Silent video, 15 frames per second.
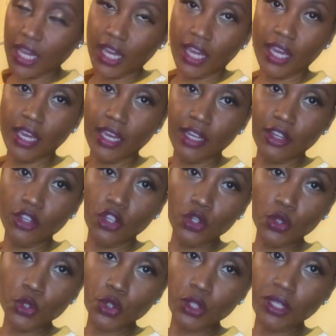And
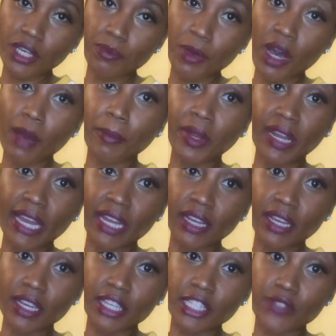usually my banana
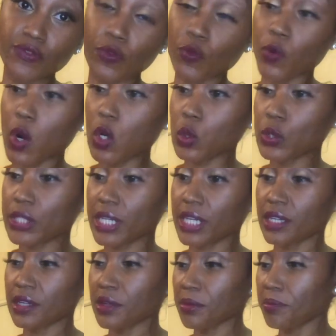is
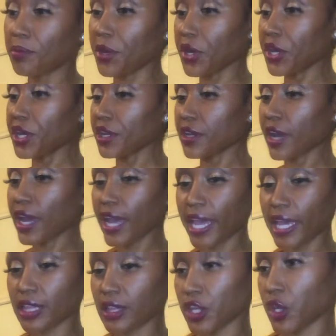frozen, but I
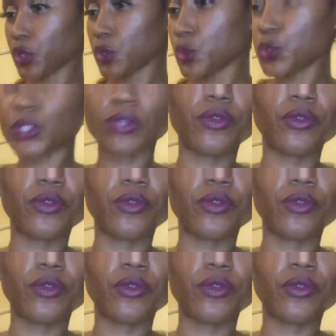had those